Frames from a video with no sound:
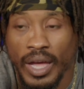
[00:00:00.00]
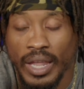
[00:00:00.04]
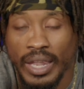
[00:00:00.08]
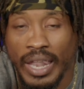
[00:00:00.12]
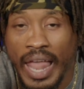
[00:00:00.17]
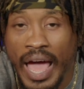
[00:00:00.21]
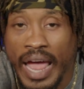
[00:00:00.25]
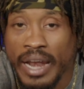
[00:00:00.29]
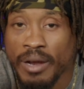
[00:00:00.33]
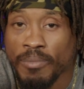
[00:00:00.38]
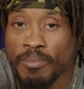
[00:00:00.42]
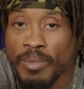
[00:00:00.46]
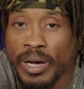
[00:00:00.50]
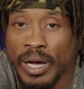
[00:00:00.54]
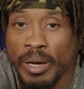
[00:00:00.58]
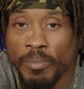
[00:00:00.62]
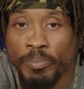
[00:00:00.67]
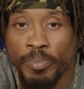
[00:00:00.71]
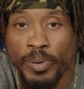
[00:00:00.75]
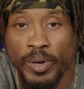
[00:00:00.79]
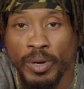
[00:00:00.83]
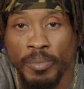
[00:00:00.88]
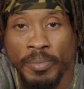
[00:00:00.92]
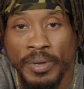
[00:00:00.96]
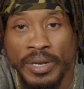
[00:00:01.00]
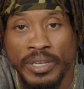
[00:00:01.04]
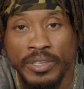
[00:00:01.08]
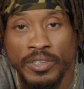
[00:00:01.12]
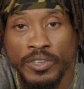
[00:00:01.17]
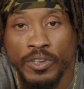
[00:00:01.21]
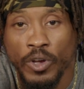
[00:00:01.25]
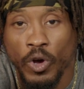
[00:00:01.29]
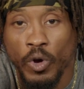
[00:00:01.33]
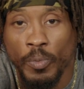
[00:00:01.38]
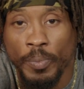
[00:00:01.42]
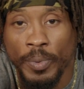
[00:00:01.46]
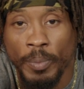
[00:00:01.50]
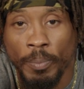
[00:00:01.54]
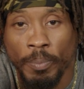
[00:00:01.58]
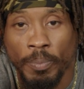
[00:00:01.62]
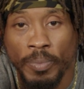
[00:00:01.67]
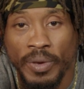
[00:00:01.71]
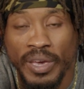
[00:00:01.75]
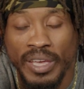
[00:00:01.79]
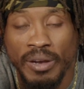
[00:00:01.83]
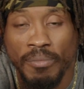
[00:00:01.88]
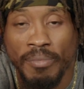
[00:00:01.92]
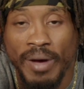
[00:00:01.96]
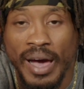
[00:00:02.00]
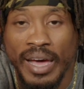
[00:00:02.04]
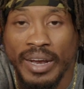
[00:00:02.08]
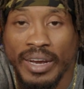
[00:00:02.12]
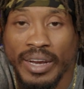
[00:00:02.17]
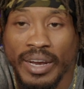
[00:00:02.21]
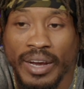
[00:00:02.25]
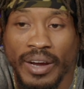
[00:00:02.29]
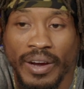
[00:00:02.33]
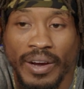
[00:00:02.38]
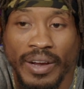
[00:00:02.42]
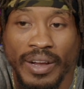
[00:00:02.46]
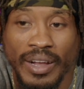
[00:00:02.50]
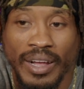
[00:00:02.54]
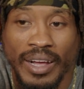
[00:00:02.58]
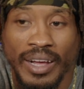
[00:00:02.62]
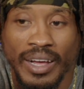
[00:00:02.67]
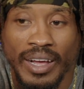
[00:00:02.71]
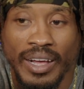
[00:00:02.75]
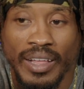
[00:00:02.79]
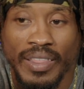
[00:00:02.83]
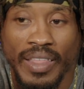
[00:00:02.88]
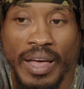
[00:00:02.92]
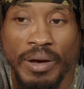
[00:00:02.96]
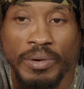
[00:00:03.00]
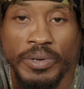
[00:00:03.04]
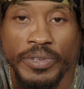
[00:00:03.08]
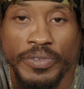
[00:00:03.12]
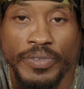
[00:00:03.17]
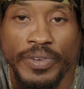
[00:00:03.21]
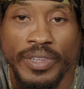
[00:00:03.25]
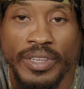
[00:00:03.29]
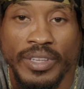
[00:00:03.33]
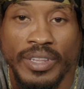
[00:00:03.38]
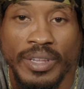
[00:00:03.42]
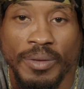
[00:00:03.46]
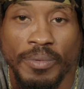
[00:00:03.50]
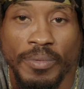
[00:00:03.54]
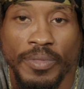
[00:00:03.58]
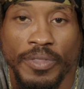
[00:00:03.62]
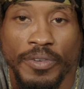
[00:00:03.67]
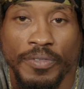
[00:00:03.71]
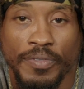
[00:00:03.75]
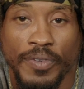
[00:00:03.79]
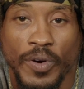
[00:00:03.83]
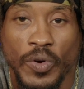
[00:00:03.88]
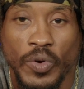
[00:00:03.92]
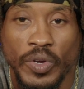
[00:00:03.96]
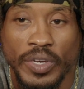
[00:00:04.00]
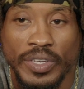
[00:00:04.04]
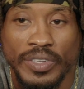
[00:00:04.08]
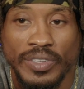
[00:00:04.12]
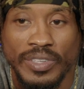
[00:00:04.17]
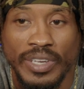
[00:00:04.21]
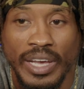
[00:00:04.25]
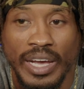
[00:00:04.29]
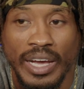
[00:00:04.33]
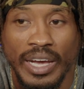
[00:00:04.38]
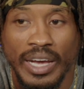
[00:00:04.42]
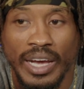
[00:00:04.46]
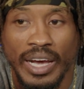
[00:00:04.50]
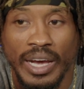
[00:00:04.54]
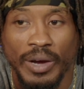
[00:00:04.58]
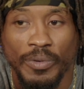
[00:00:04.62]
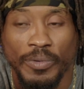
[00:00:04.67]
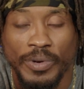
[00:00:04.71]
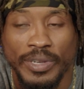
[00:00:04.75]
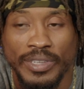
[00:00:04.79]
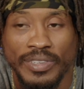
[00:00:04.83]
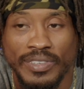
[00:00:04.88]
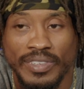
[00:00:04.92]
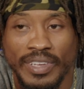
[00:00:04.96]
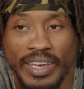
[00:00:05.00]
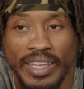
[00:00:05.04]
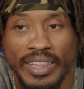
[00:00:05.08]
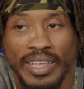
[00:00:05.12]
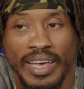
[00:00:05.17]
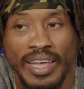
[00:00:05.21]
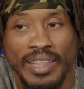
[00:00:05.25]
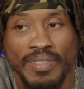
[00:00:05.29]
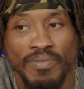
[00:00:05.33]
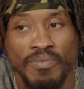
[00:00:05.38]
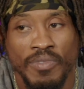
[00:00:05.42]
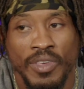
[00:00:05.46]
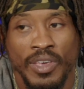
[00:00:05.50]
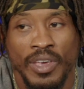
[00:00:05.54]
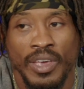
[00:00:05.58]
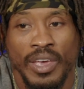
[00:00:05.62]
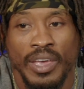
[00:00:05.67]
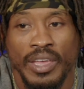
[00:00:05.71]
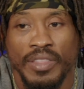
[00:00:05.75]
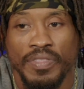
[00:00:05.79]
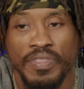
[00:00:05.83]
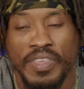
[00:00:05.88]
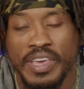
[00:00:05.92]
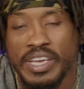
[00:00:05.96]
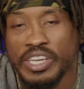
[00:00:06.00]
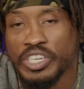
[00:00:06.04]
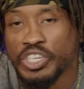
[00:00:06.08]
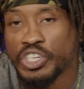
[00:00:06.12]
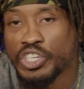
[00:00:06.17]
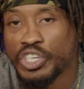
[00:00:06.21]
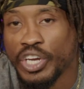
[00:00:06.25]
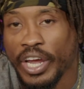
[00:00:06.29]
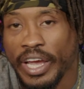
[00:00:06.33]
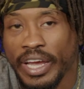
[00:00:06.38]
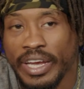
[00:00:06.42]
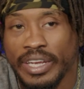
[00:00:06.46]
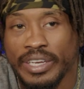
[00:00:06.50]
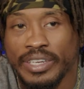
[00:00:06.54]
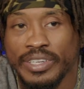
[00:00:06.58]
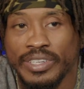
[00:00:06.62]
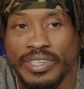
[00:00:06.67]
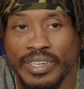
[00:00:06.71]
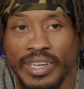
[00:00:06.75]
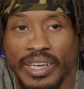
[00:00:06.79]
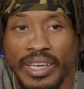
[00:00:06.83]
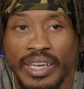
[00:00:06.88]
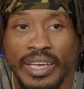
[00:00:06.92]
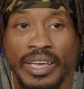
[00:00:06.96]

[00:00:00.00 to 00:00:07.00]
Line them up, put them in a scope, and get them out of there. That was really the focus. I wouldn't say that things changed.